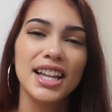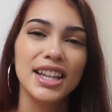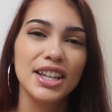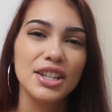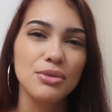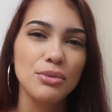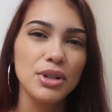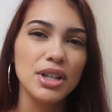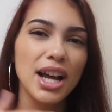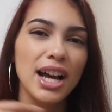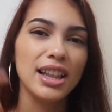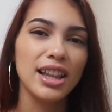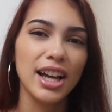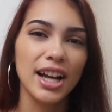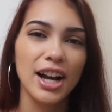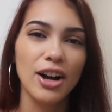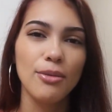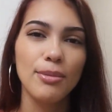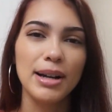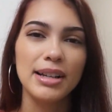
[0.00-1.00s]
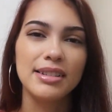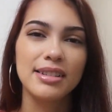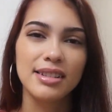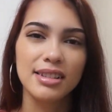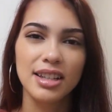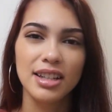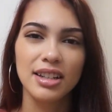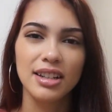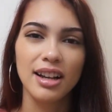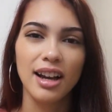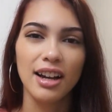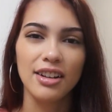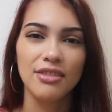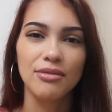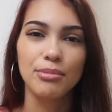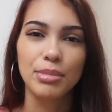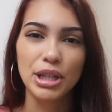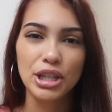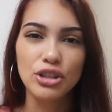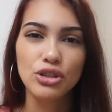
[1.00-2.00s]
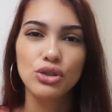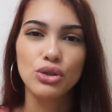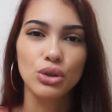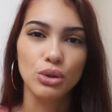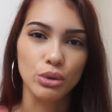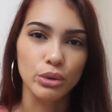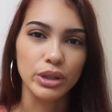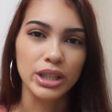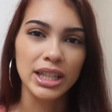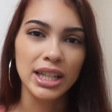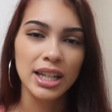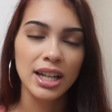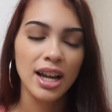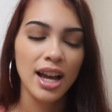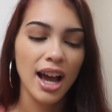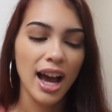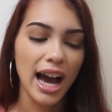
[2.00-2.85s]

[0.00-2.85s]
This one, I like how my skin kind of peeks through it.